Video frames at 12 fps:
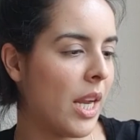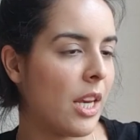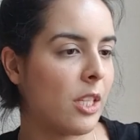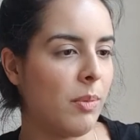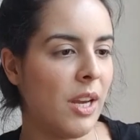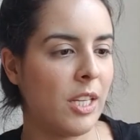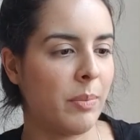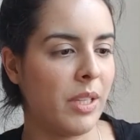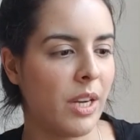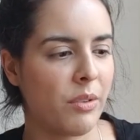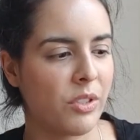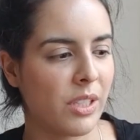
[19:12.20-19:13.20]
out of space. But then
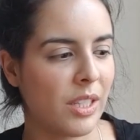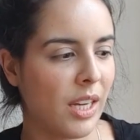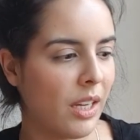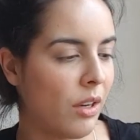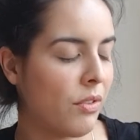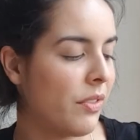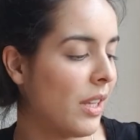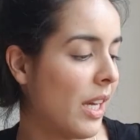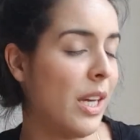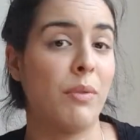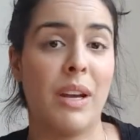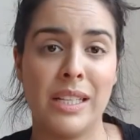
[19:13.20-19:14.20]
I was just like, I don't feel like
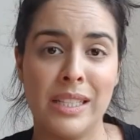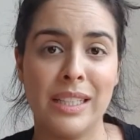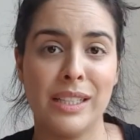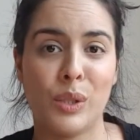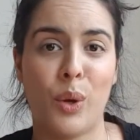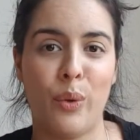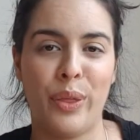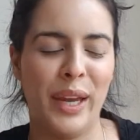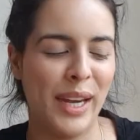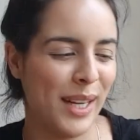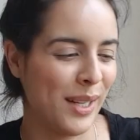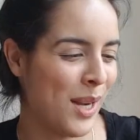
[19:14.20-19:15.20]
erasing this whole
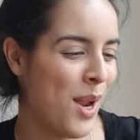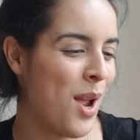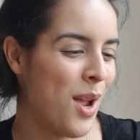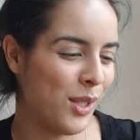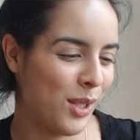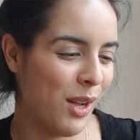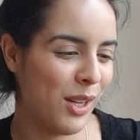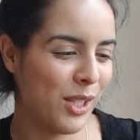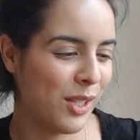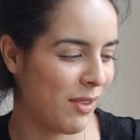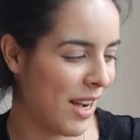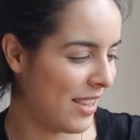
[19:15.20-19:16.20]
thing. So I'll
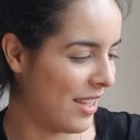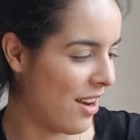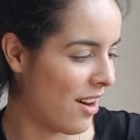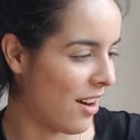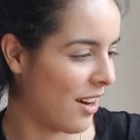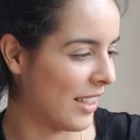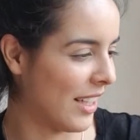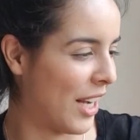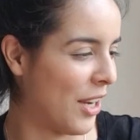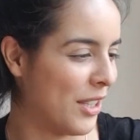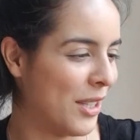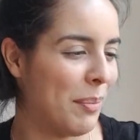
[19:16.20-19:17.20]
just write the R
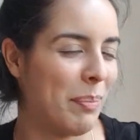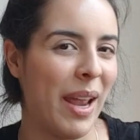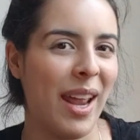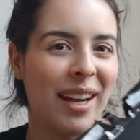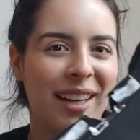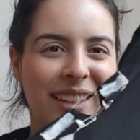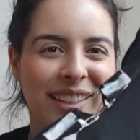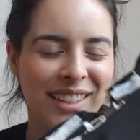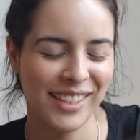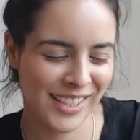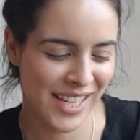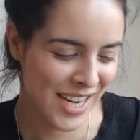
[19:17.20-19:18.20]
like on the back.
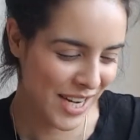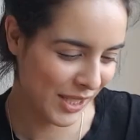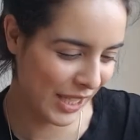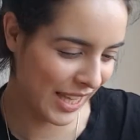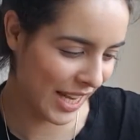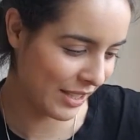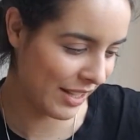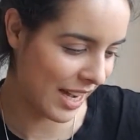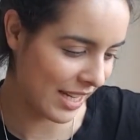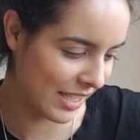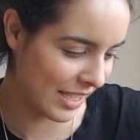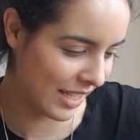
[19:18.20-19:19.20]
So that's what
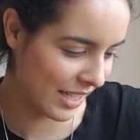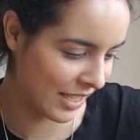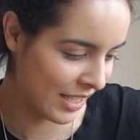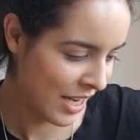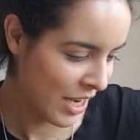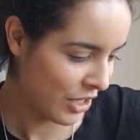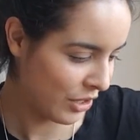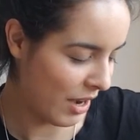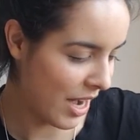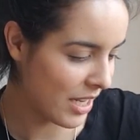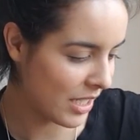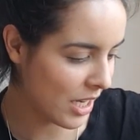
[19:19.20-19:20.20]
I did. So I
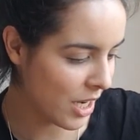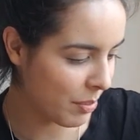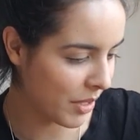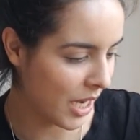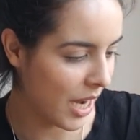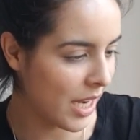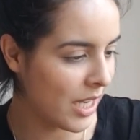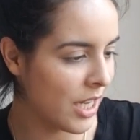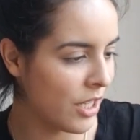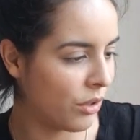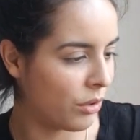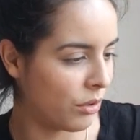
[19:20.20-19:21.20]
ended up
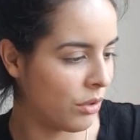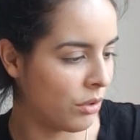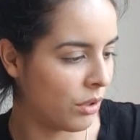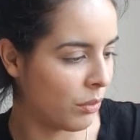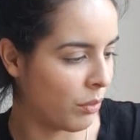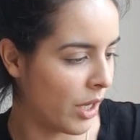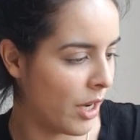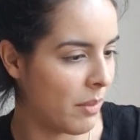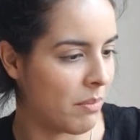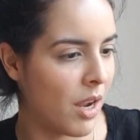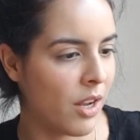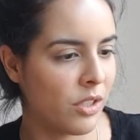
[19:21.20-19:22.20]
cutting through the
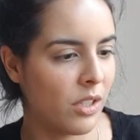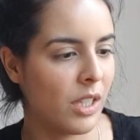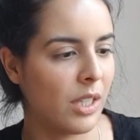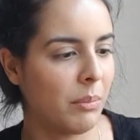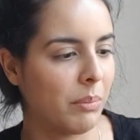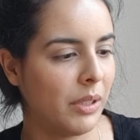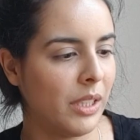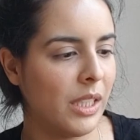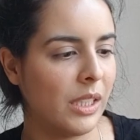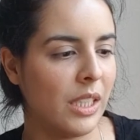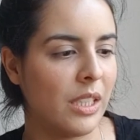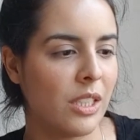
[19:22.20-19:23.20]
word Monster
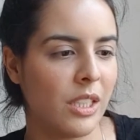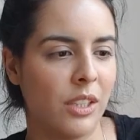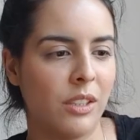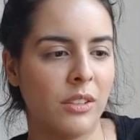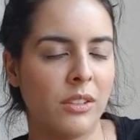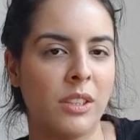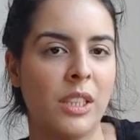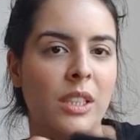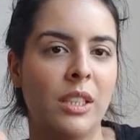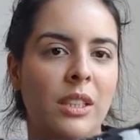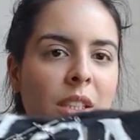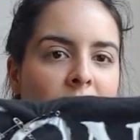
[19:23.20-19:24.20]
completely until the